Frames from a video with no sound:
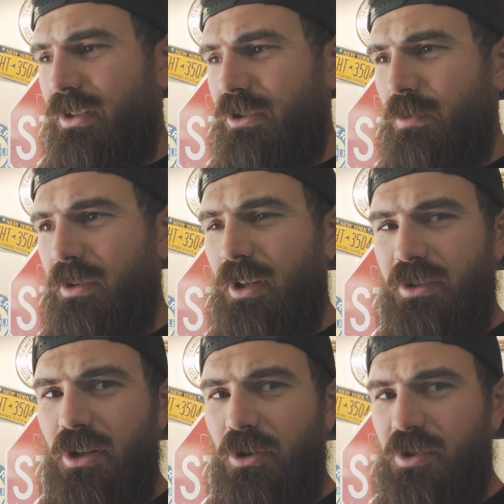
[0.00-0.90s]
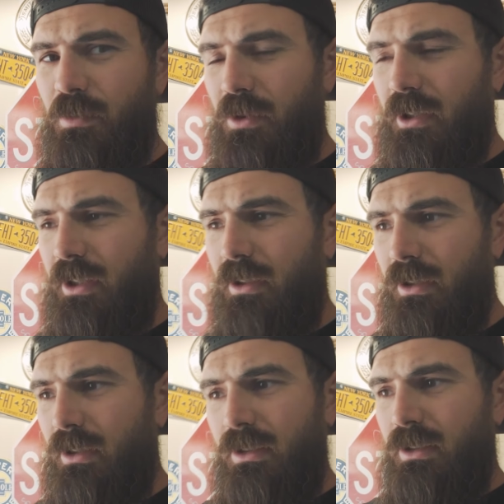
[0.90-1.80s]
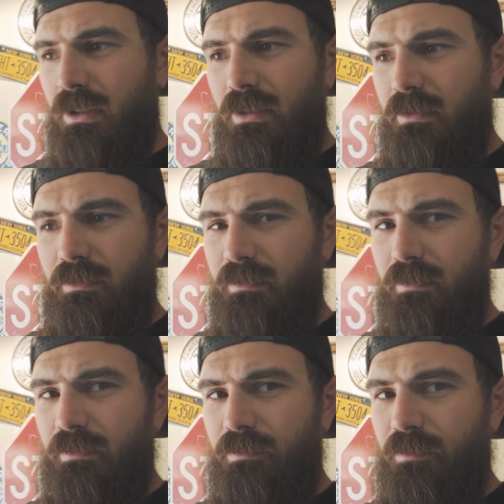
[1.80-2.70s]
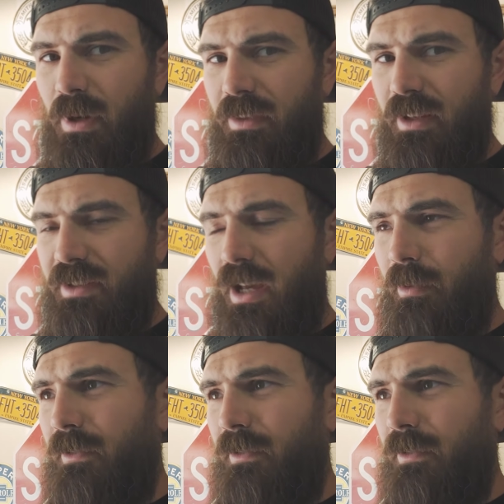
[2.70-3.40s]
because when things go smoothly, bad things happen.